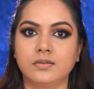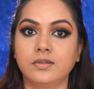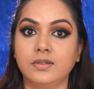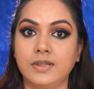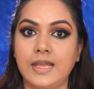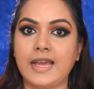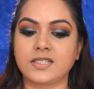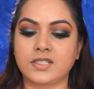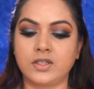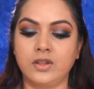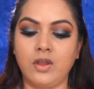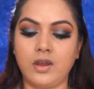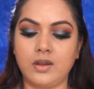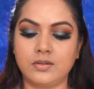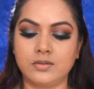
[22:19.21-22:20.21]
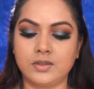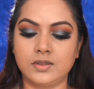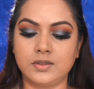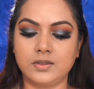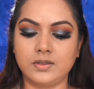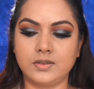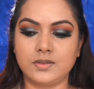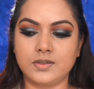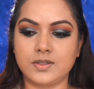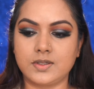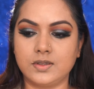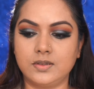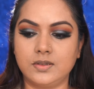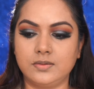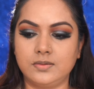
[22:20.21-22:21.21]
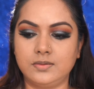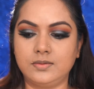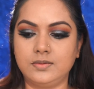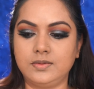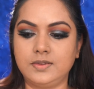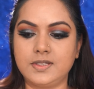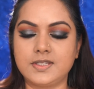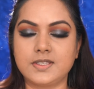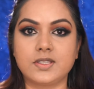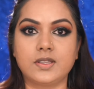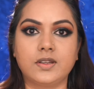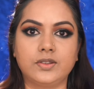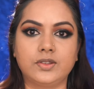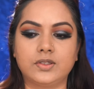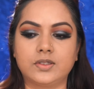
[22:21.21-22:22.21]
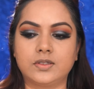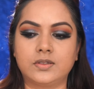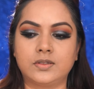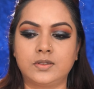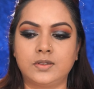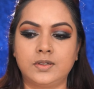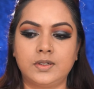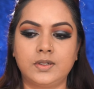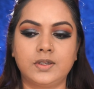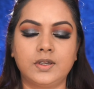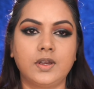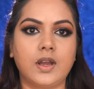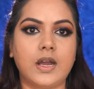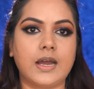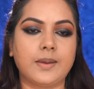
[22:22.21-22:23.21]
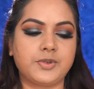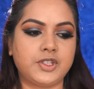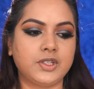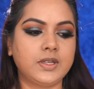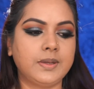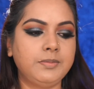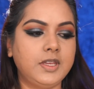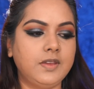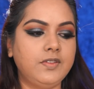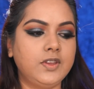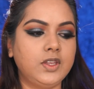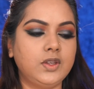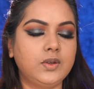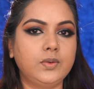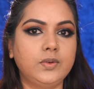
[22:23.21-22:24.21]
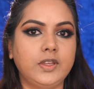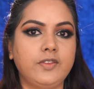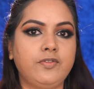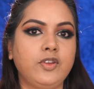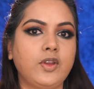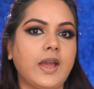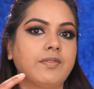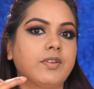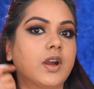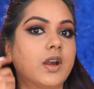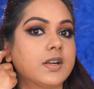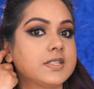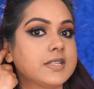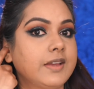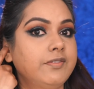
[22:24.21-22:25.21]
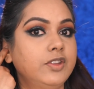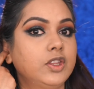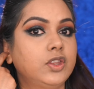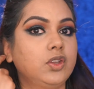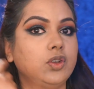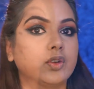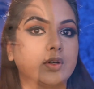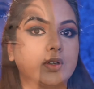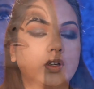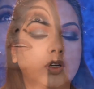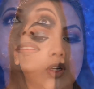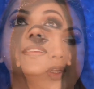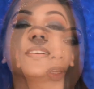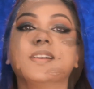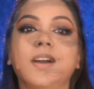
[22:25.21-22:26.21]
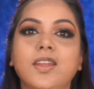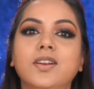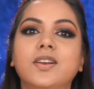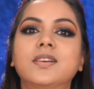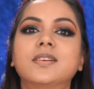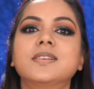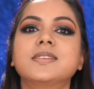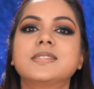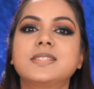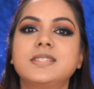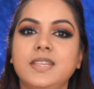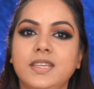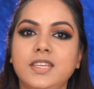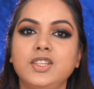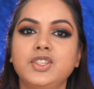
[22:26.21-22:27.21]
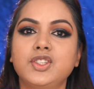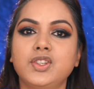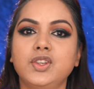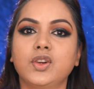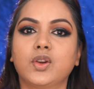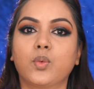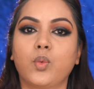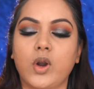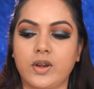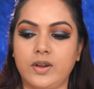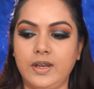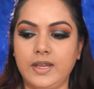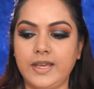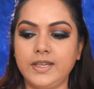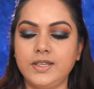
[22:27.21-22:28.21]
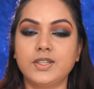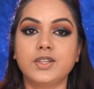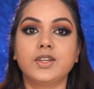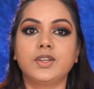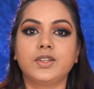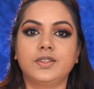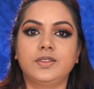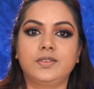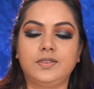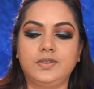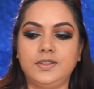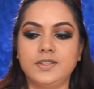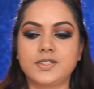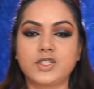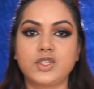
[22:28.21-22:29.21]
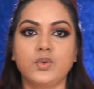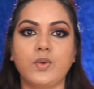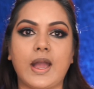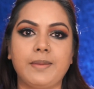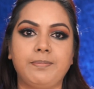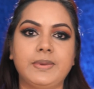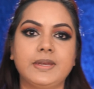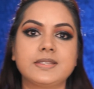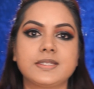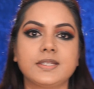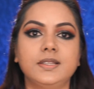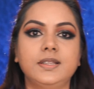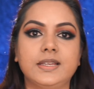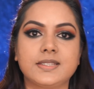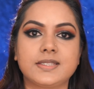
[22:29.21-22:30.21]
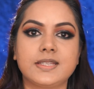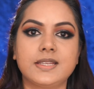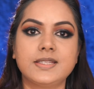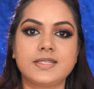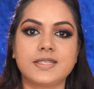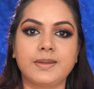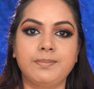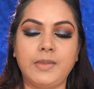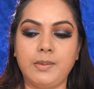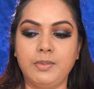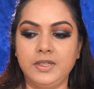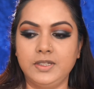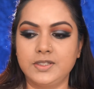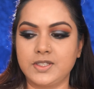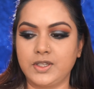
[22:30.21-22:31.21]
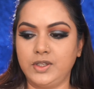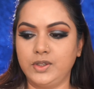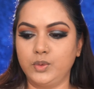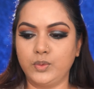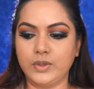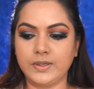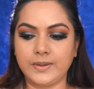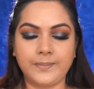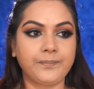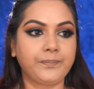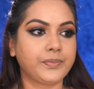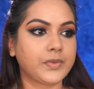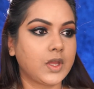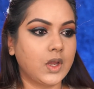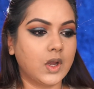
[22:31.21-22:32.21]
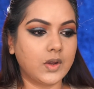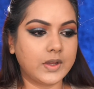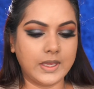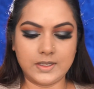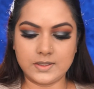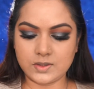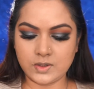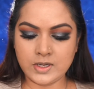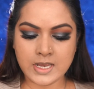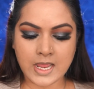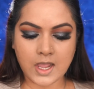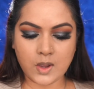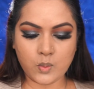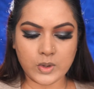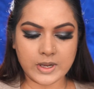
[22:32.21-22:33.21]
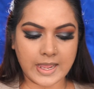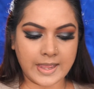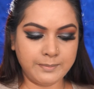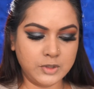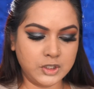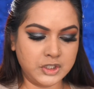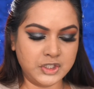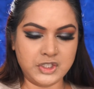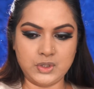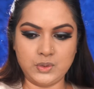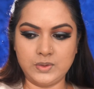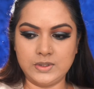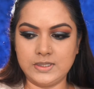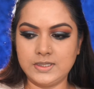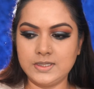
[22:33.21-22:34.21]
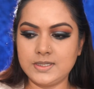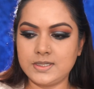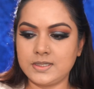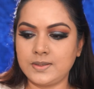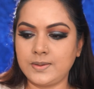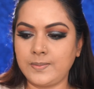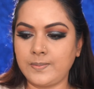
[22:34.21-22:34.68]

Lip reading: last long. So this is another option I'm giving you if you have a hard time with the color sticking to your waterline. This two eye pencil, Essence and Maybelline, is a good one. Okay, so now what I'm going to do is